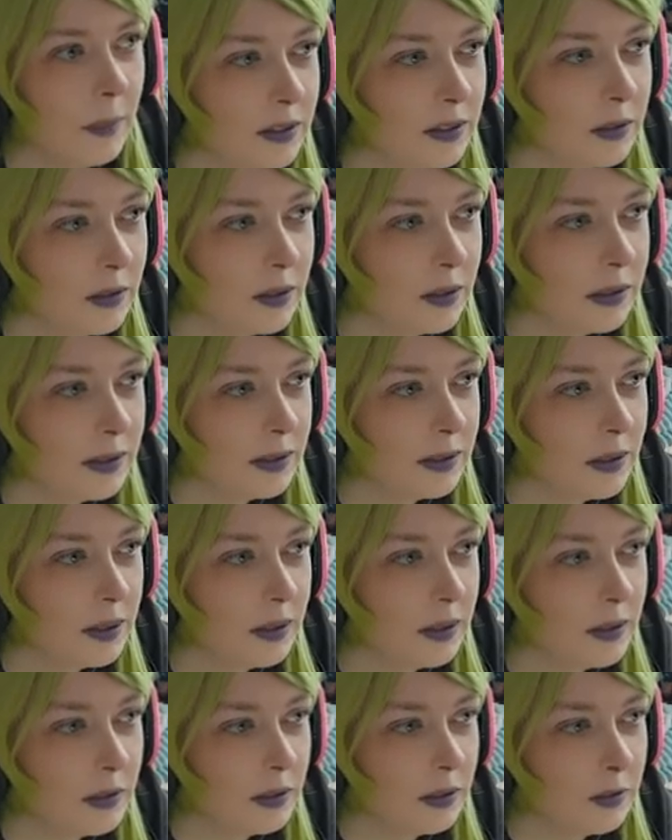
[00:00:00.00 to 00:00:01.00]
this
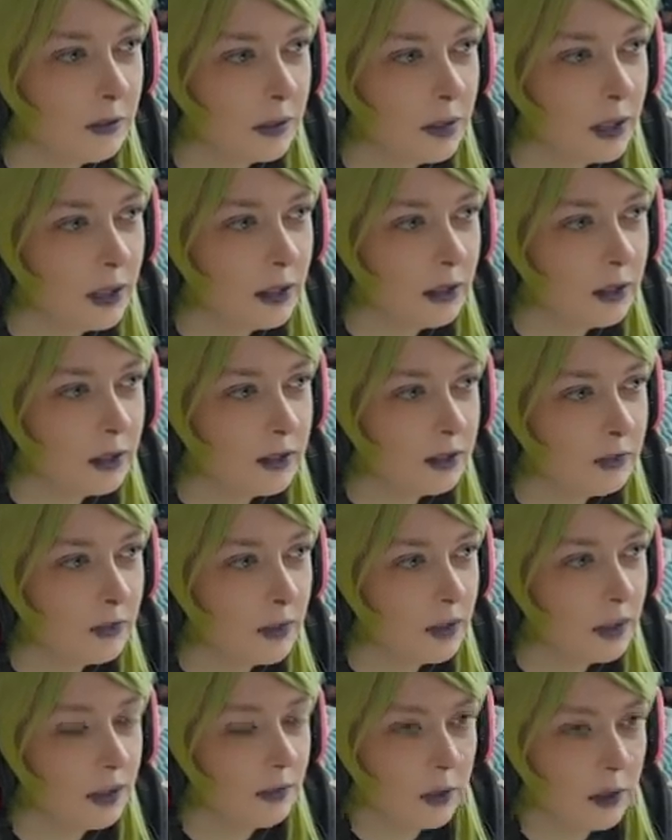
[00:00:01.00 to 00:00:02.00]
lid. Okay, I just have
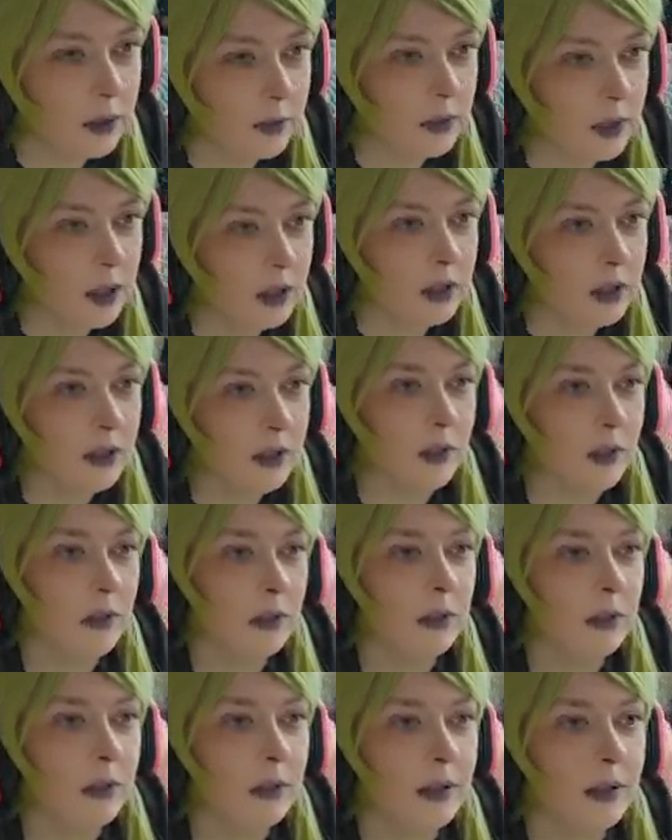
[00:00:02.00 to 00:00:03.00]
really bad
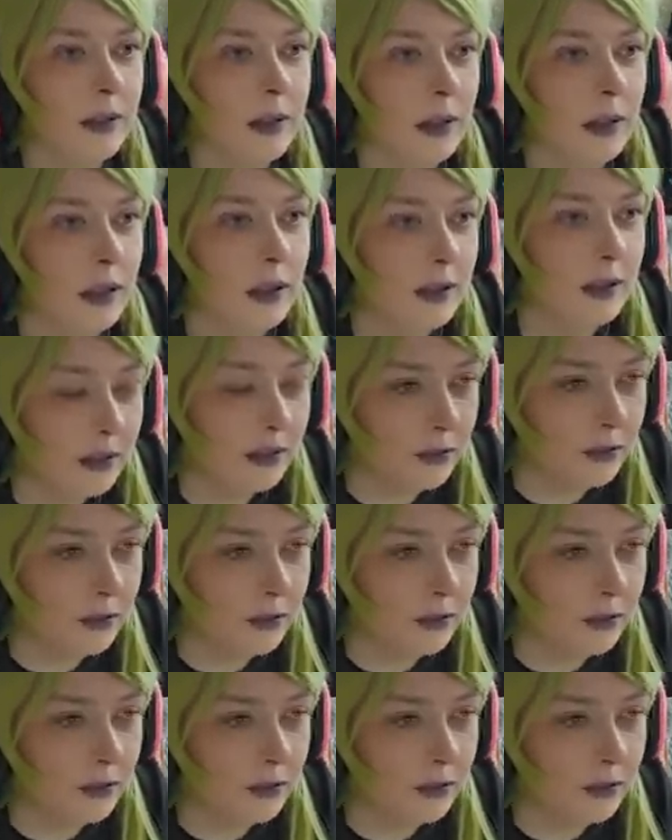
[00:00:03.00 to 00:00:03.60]
reactions on this lid into